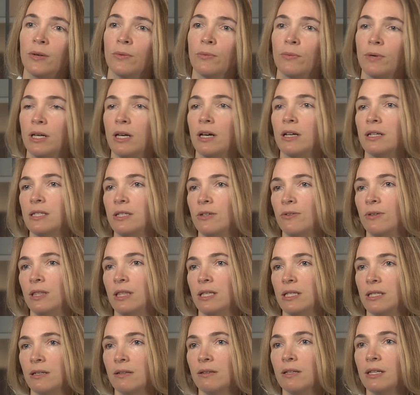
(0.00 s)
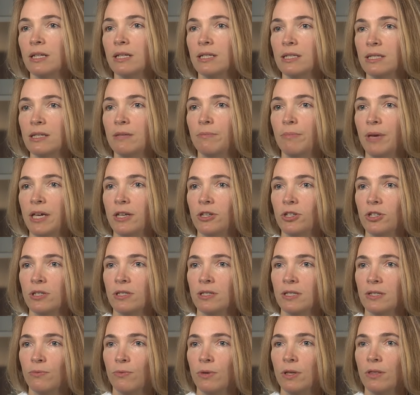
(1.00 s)
We also in this clinic see
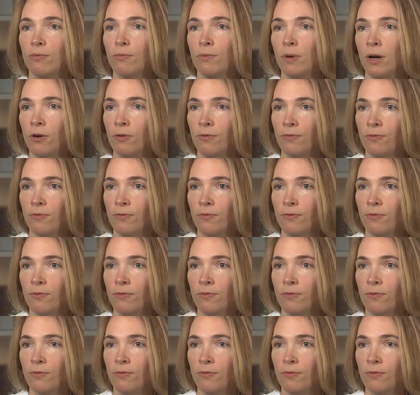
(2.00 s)
patients with rare